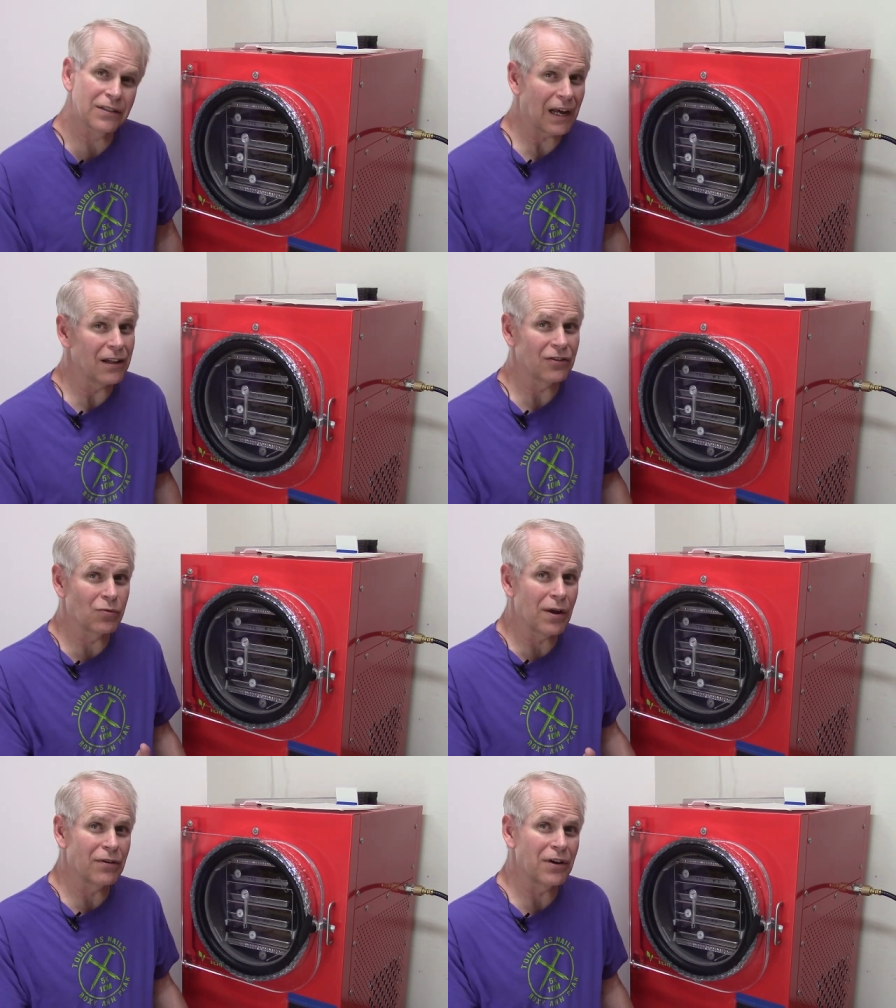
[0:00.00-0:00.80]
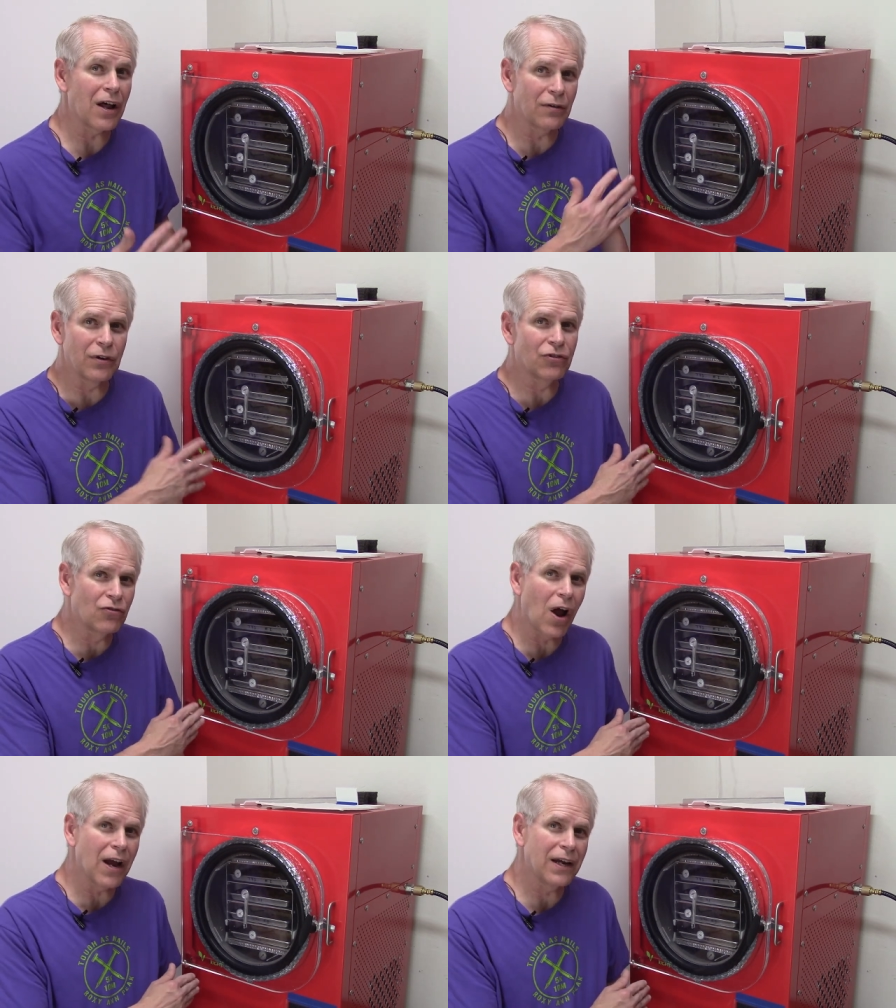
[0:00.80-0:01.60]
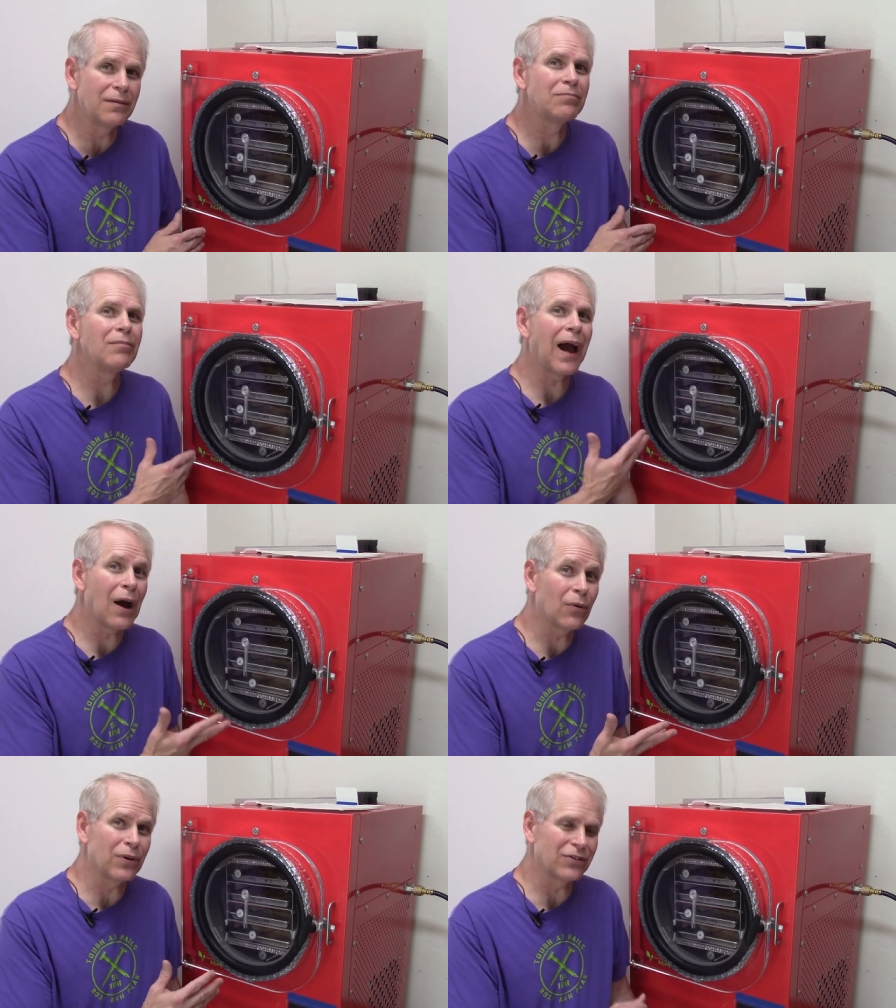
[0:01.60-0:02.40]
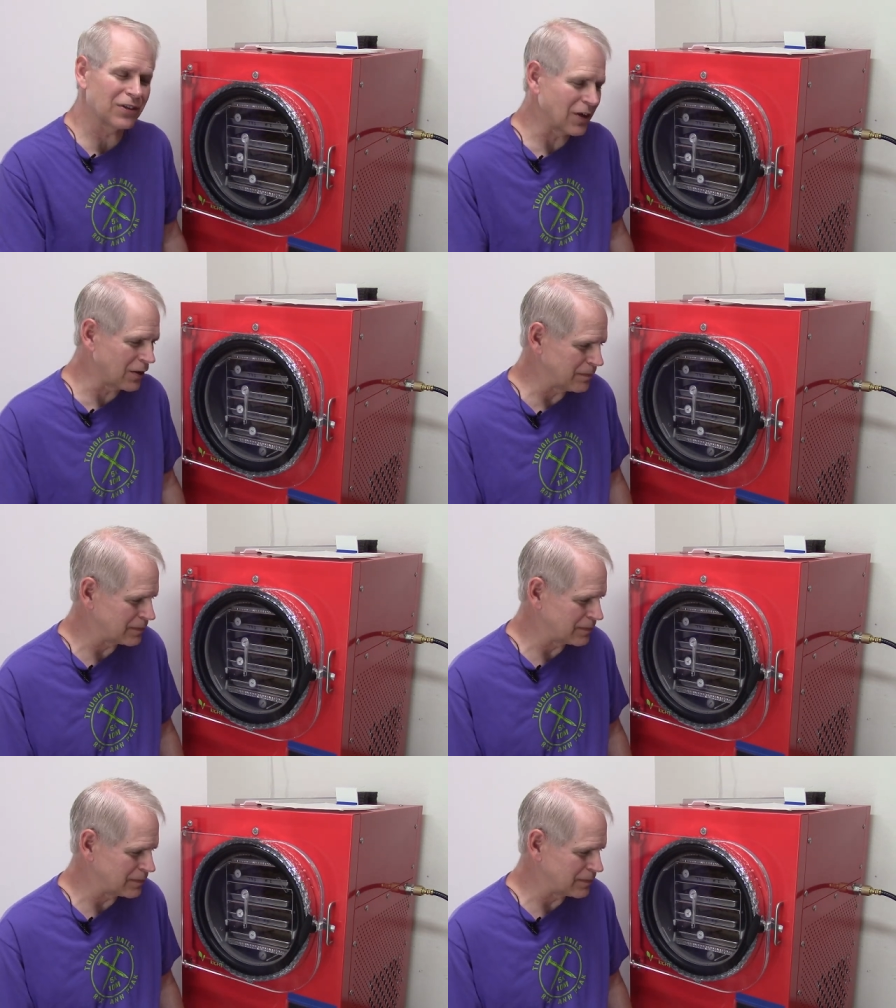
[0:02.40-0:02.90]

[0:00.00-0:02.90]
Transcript: tell us whether or not it was dry hours ago.